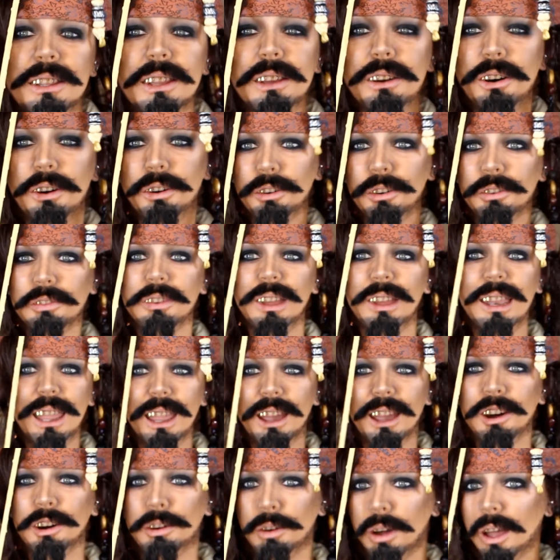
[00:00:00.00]
Whole
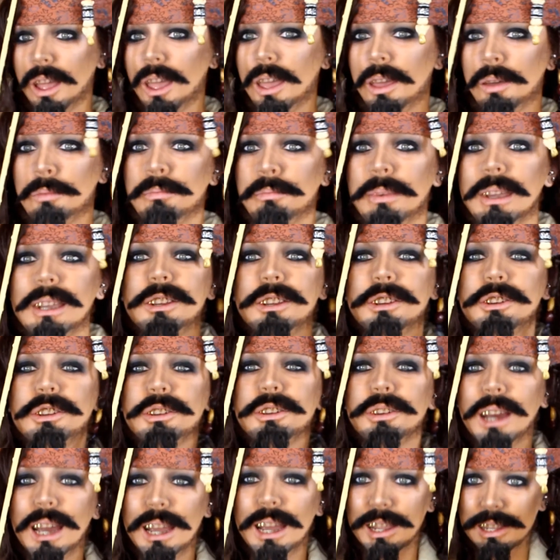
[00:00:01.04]
video. Make sure you
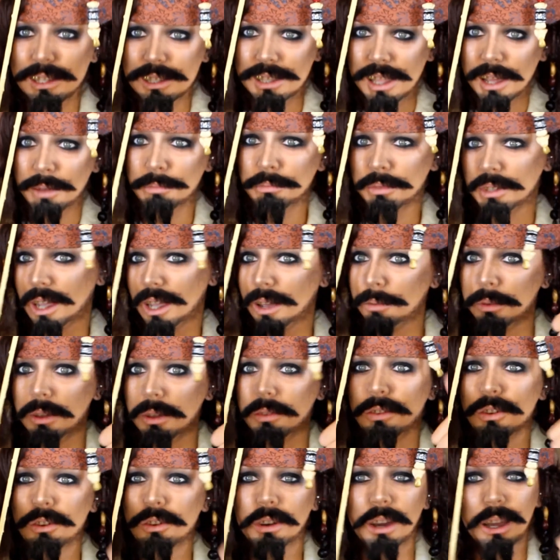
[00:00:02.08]
guys thumbs up if
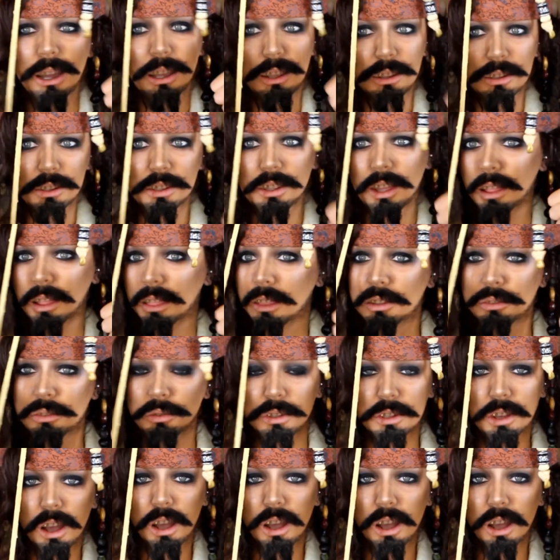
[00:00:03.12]
you guys thought this was